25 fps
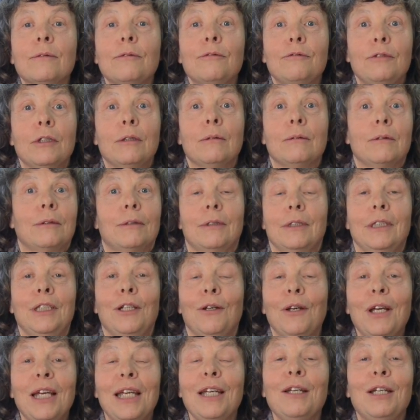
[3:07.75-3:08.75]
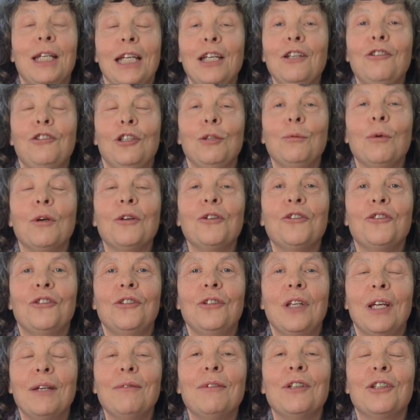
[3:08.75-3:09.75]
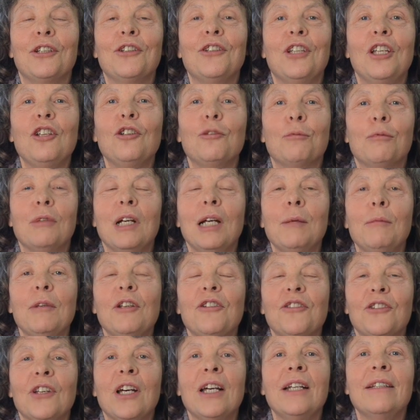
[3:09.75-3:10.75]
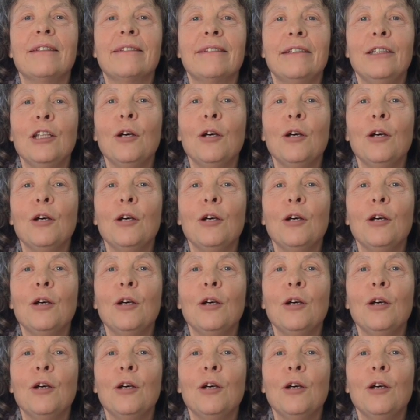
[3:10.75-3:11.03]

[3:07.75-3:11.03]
felt, you know, here she was having to teach primary science,